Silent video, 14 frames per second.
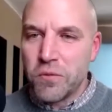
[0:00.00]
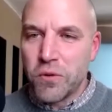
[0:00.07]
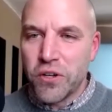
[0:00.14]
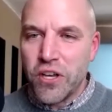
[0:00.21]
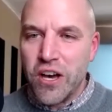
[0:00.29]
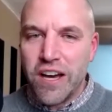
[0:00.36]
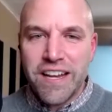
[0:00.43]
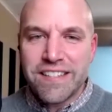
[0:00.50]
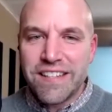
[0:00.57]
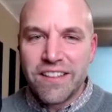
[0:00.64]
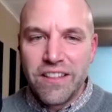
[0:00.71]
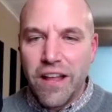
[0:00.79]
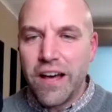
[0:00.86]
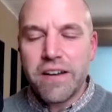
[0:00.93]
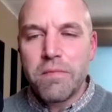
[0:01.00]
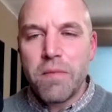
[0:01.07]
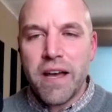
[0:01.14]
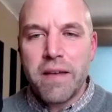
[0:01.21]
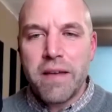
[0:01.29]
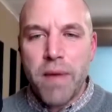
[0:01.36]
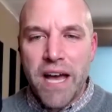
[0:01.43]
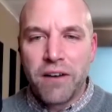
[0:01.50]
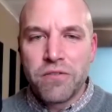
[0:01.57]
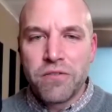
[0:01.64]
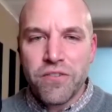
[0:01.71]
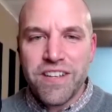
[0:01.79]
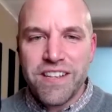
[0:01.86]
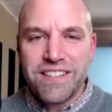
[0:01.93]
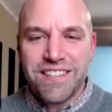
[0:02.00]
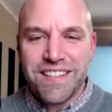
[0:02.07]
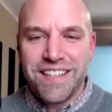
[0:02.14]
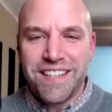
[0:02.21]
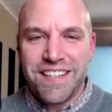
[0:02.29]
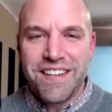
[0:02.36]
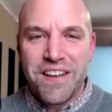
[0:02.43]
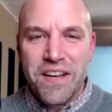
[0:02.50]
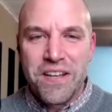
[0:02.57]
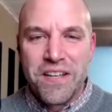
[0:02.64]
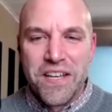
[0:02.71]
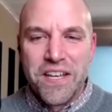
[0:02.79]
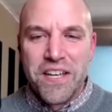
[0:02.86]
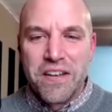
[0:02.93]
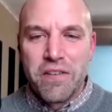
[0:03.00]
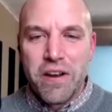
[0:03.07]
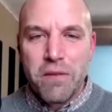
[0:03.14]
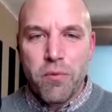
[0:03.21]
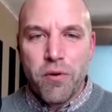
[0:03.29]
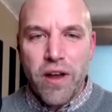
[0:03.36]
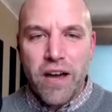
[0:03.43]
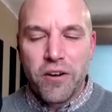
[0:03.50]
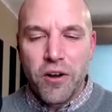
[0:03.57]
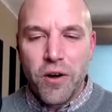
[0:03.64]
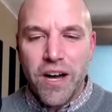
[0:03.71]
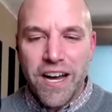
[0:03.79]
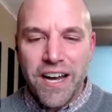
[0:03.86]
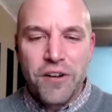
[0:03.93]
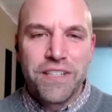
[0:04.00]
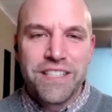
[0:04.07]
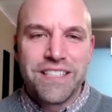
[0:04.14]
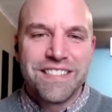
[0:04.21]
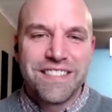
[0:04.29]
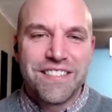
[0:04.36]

It's where God has allotted my boundaries, and uh, very proud Ohioan.